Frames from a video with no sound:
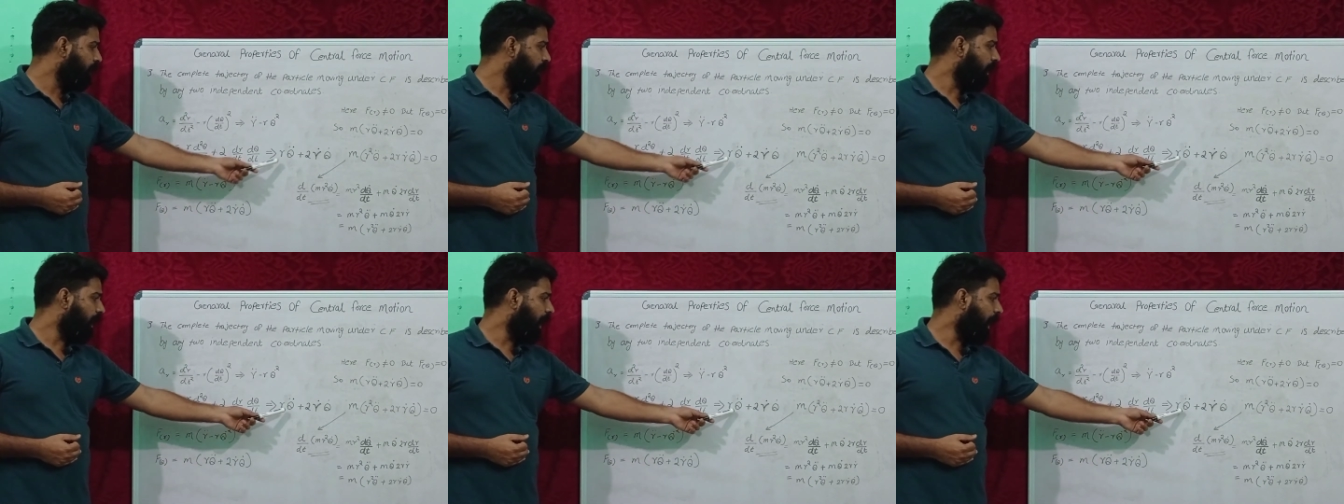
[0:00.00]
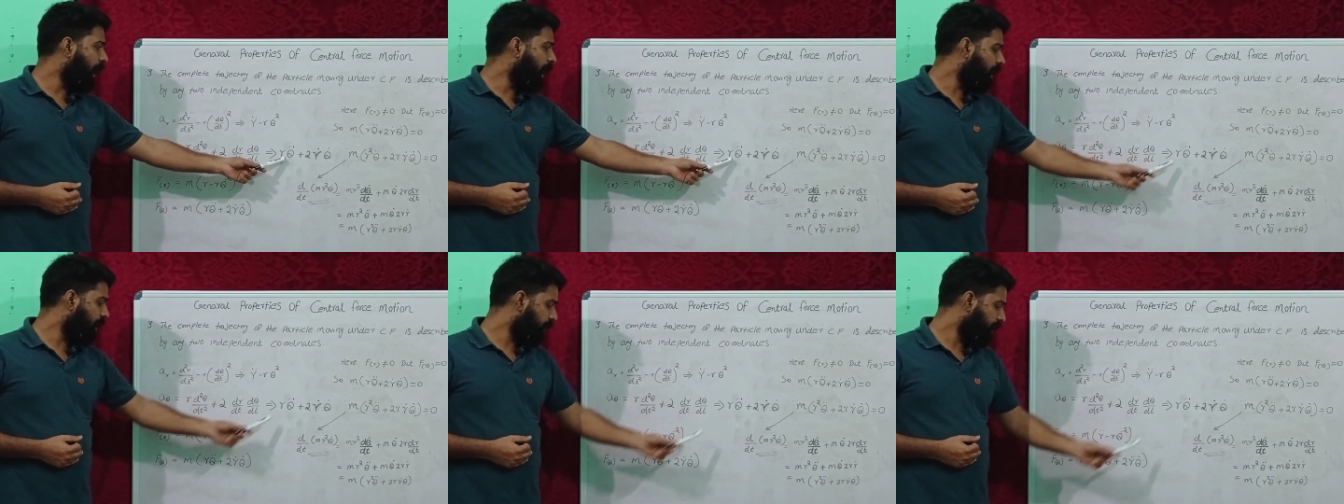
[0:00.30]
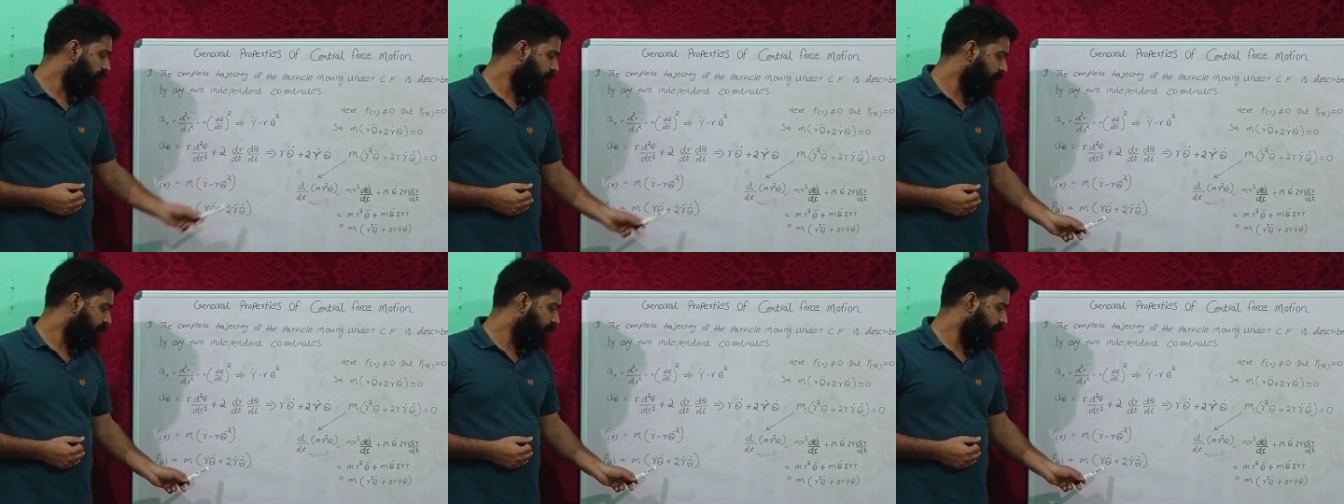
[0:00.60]
r
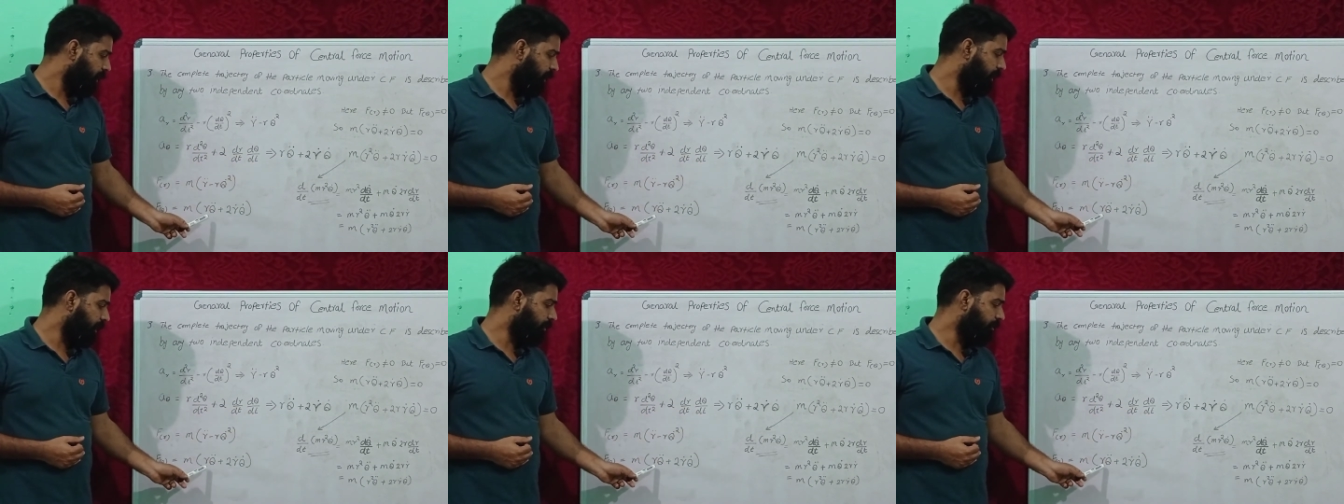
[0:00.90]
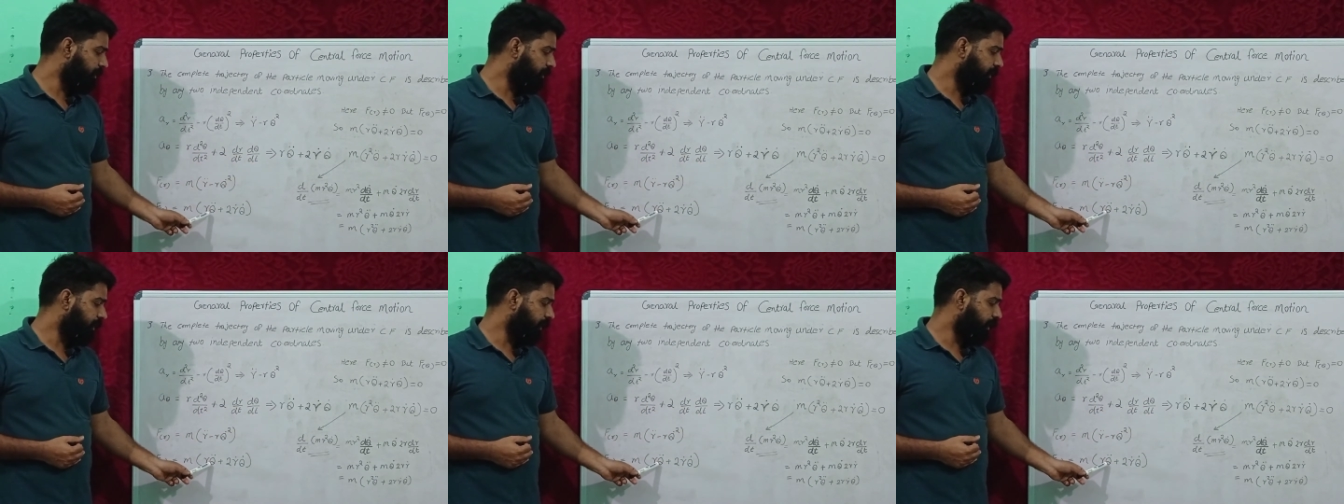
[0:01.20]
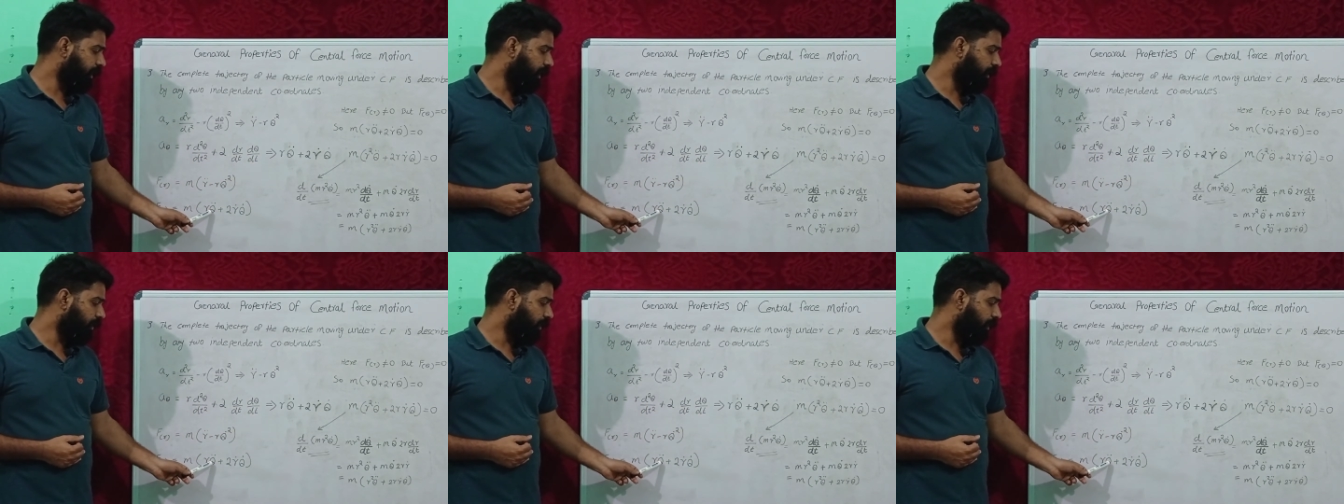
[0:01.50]
double
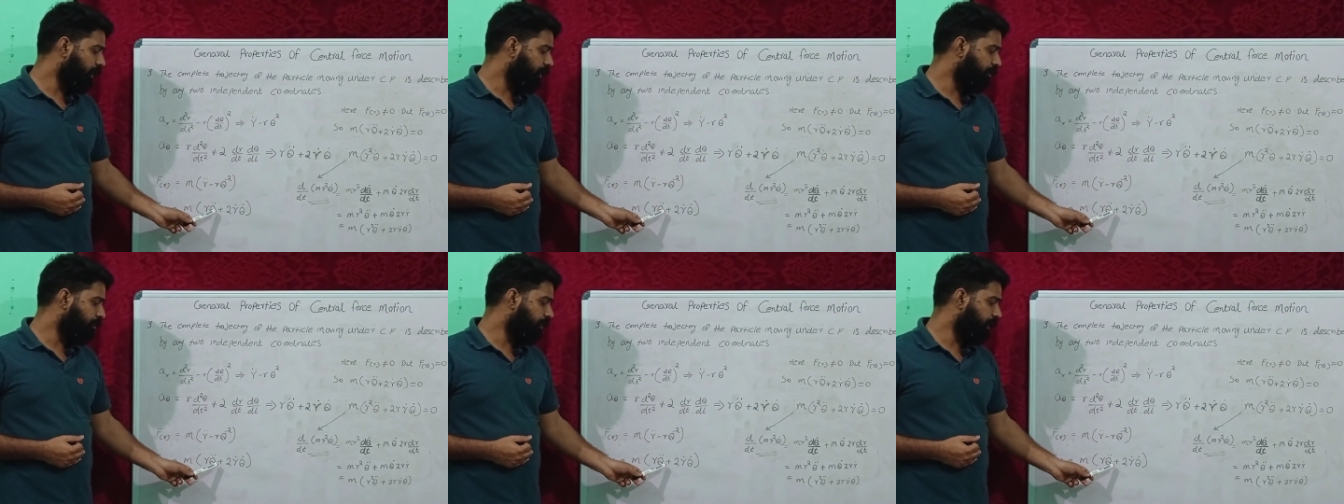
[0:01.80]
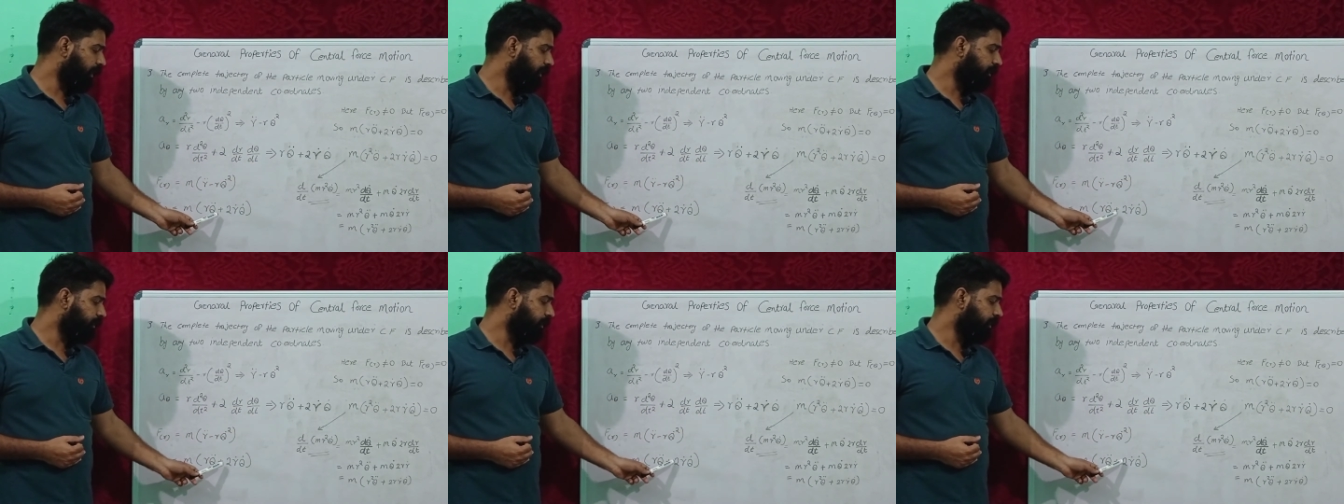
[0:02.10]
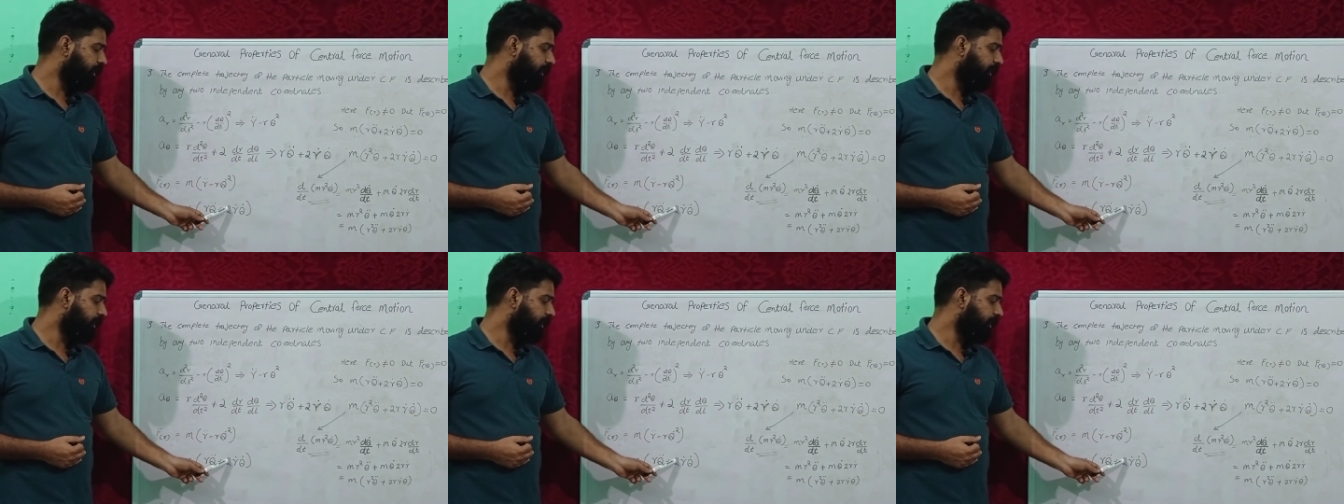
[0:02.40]
theta dot plus